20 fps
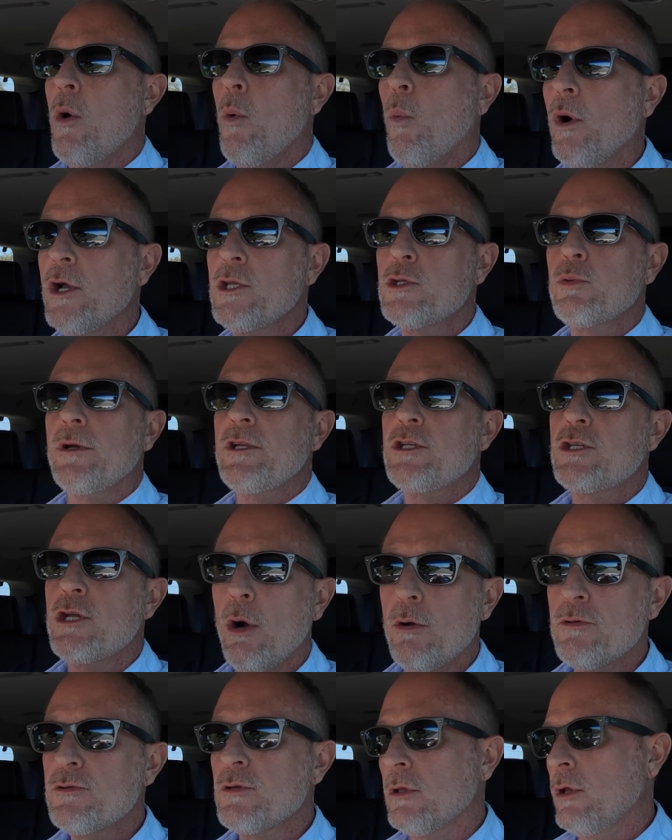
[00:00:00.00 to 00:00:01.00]
Once we
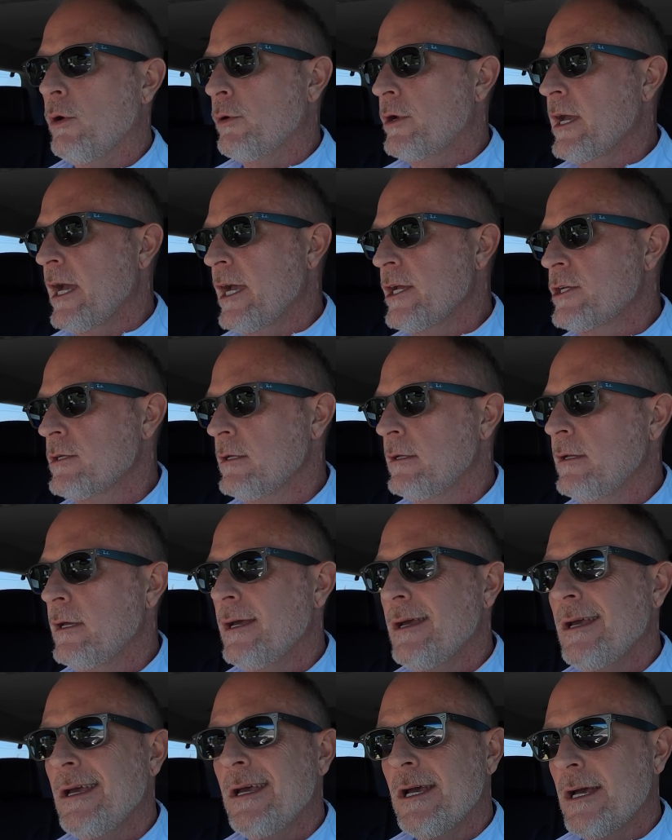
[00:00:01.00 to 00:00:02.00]
chose a location,
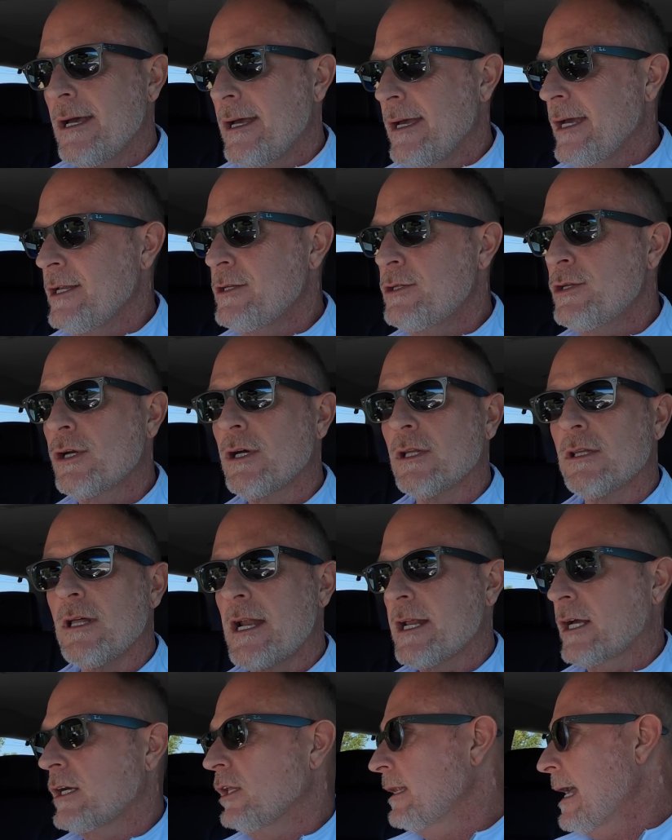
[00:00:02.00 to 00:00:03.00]
it took a
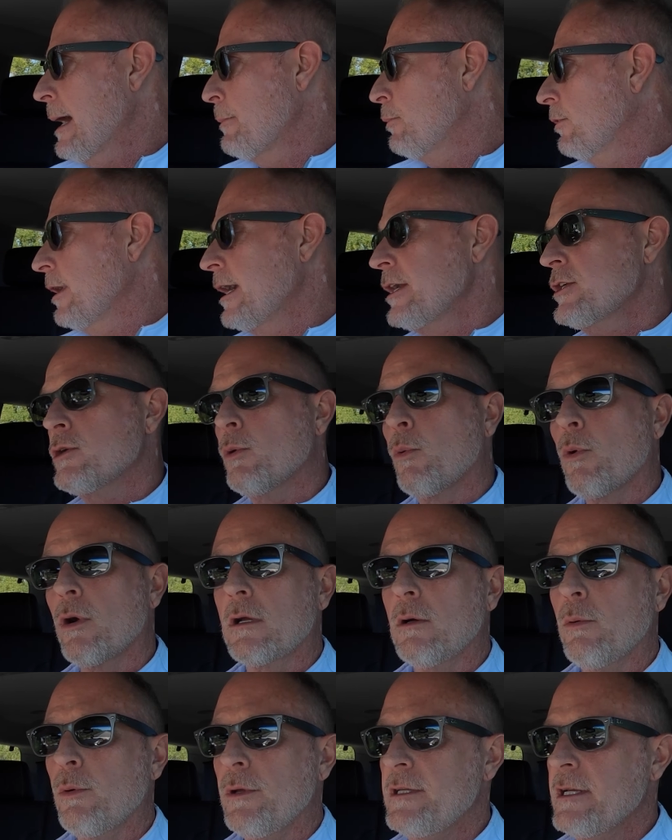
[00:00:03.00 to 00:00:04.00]
lot of collaboration
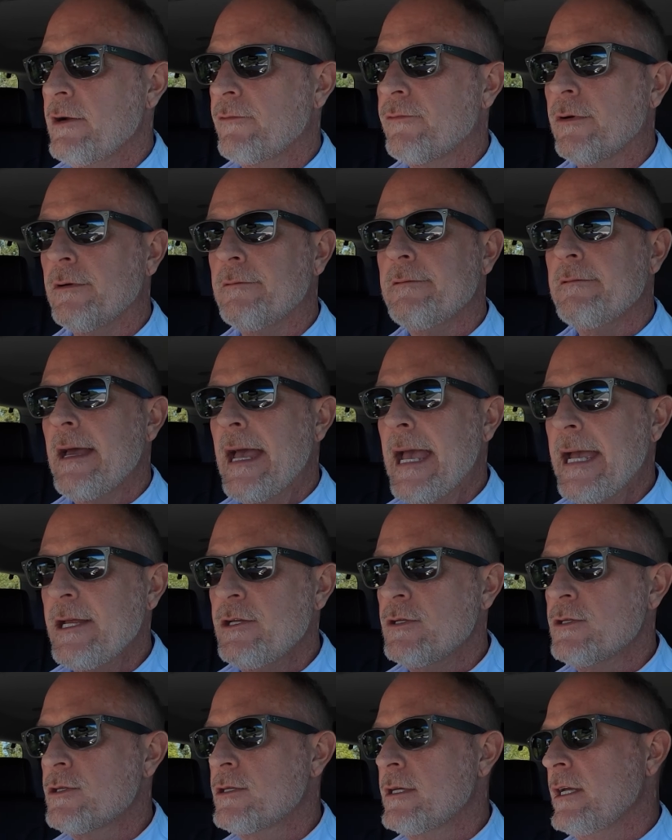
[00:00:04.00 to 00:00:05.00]
working with different
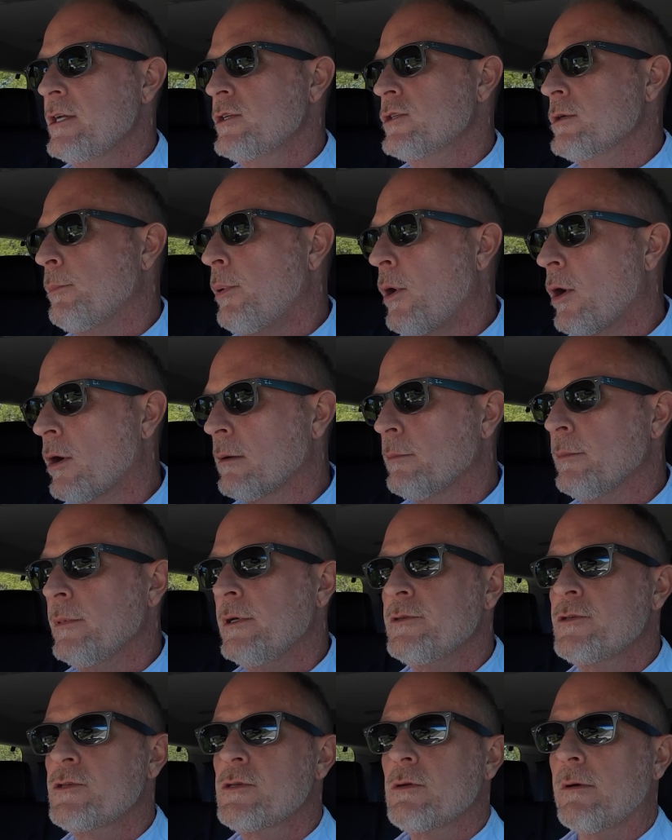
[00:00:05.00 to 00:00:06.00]
agencies,
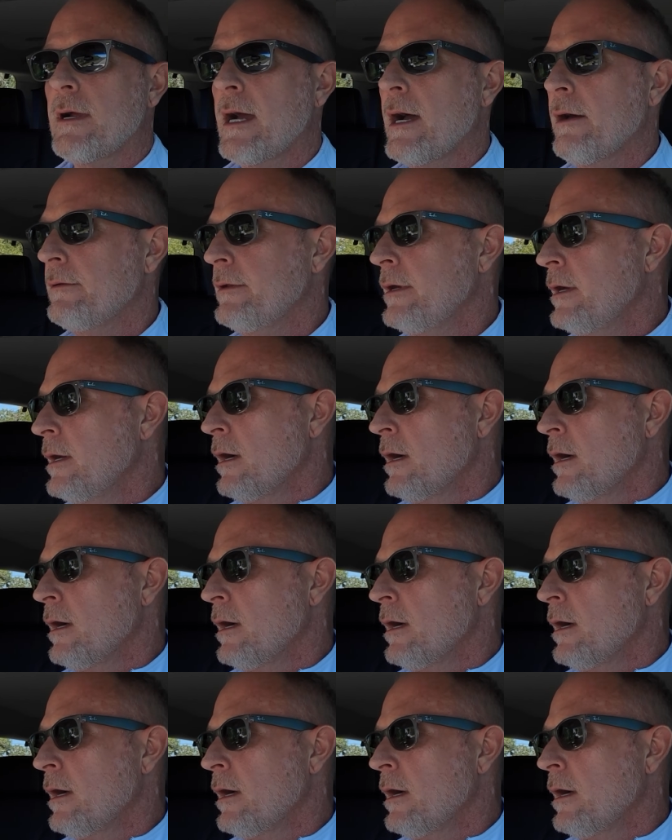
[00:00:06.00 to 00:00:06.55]
departments around